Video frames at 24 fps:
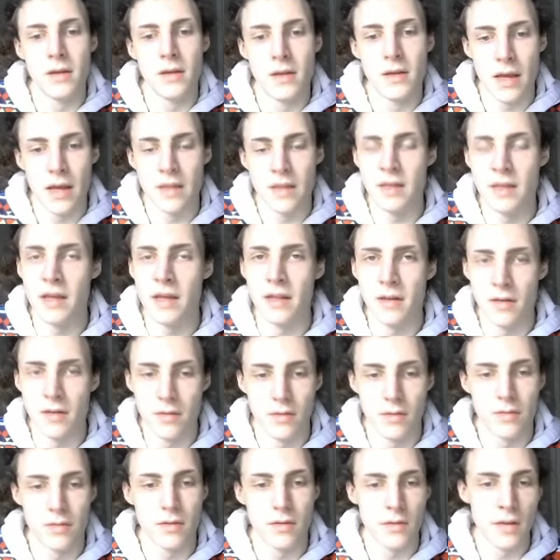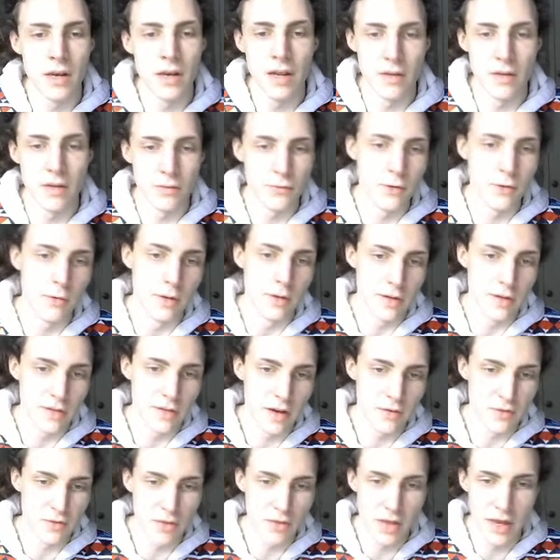And then the few weeks
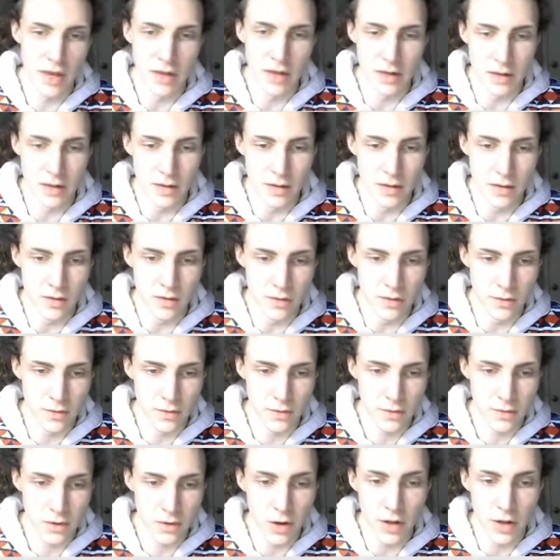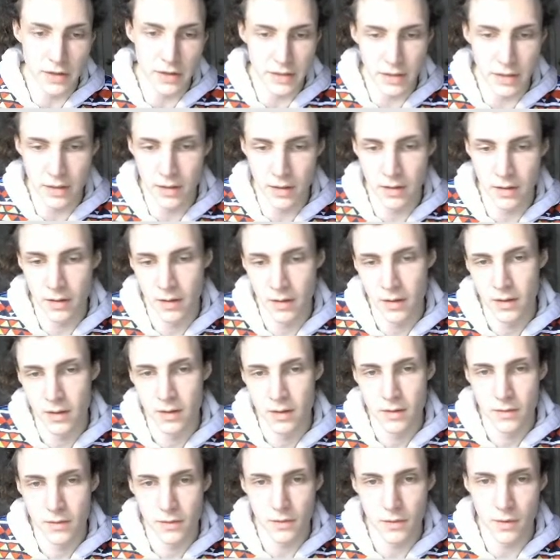after that is content,
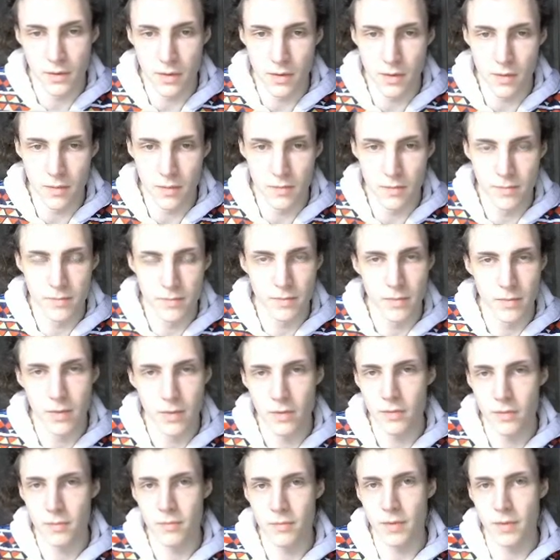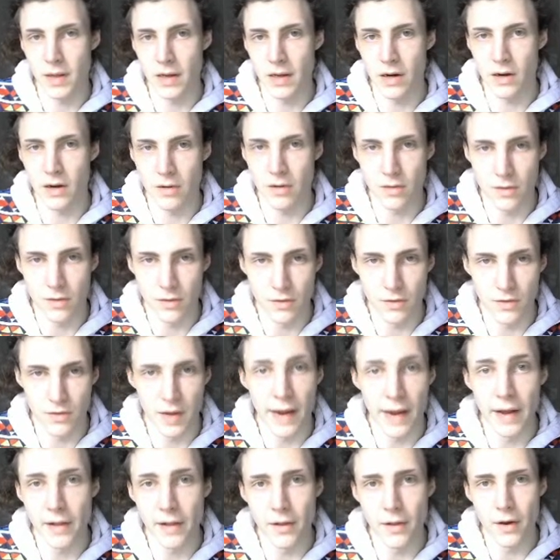so my character's
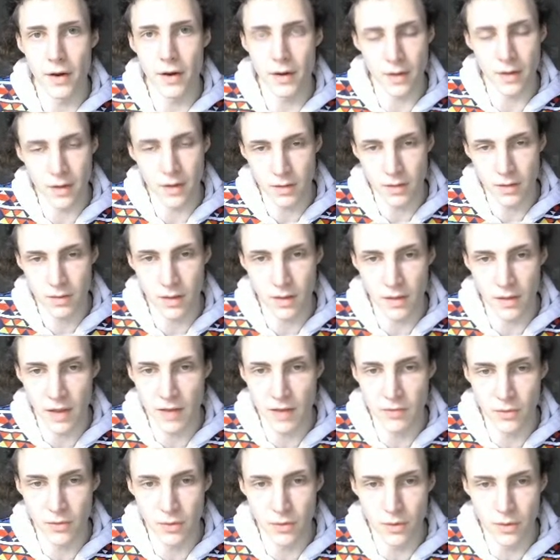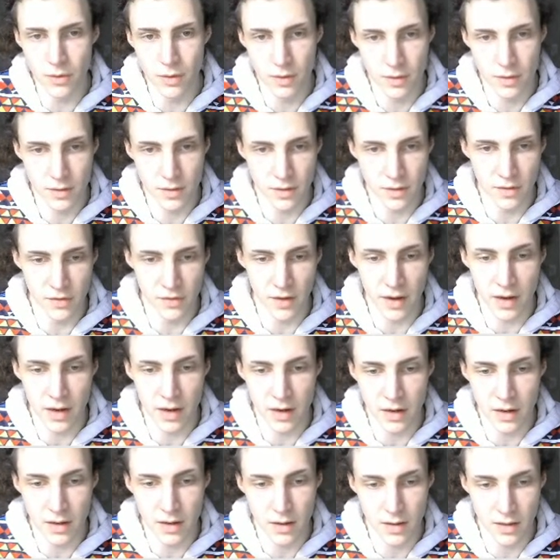dialogue, the level
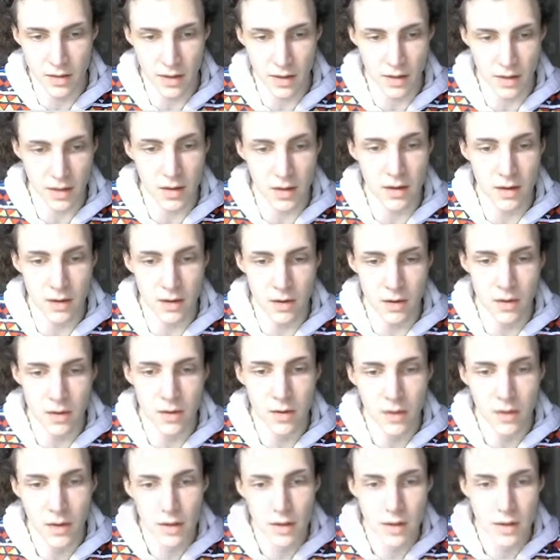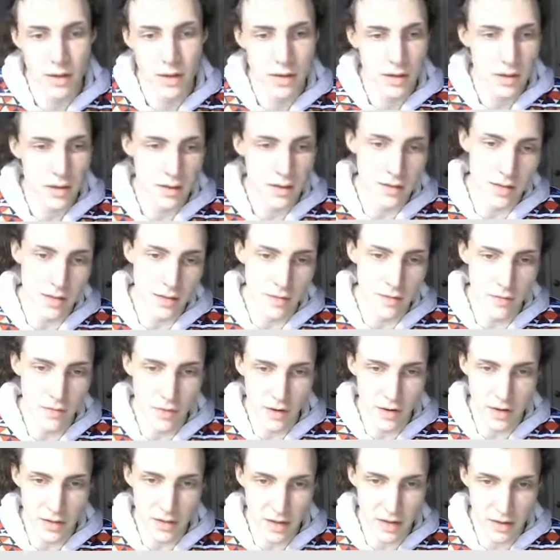design, that kind of deal. And then the
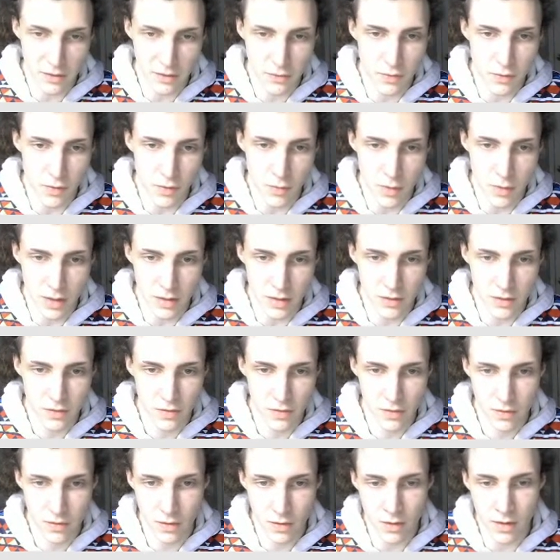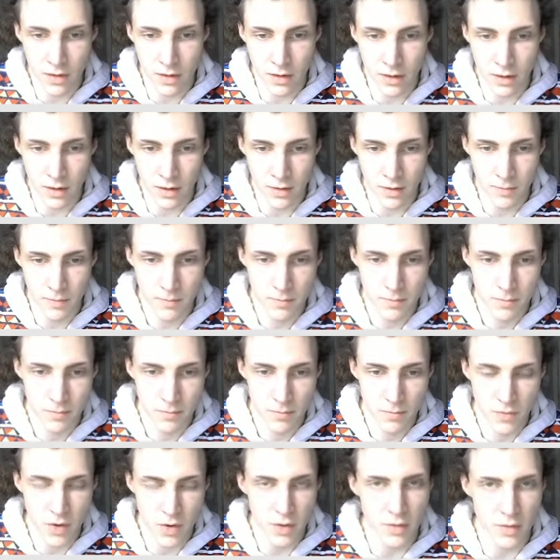very last few weeks are
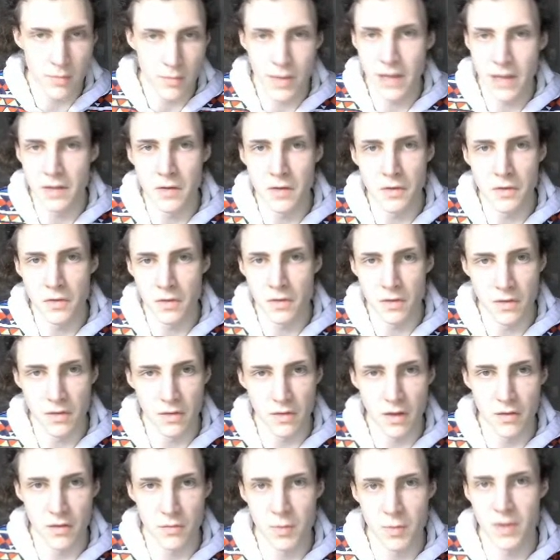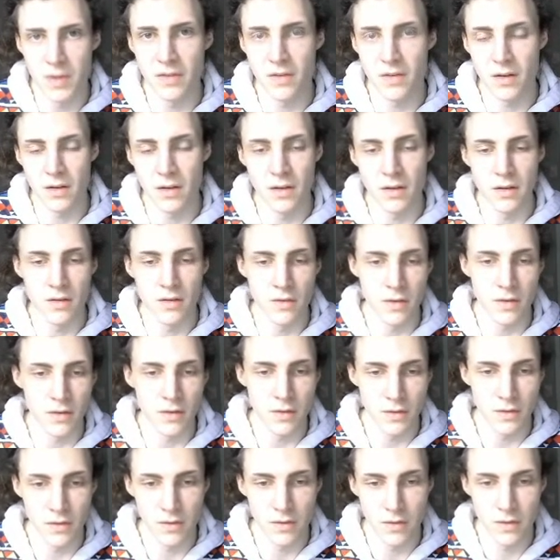all the menus and stuff, basically,
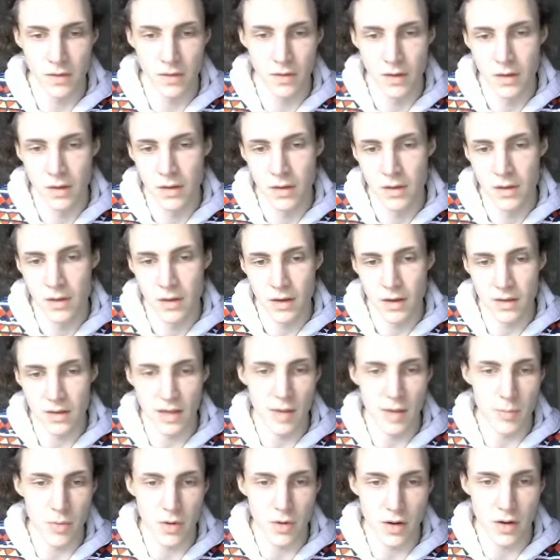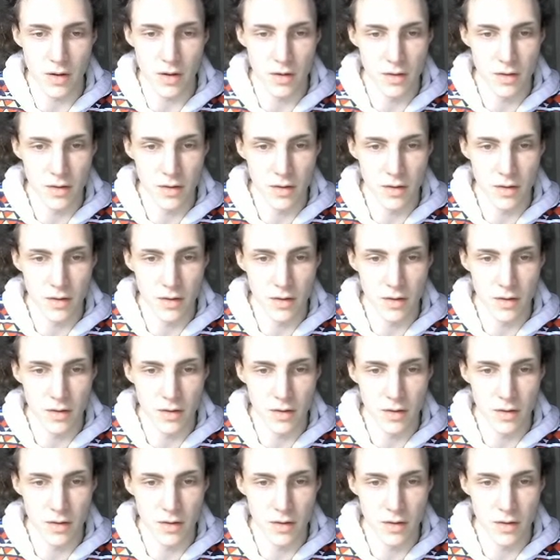since at that point,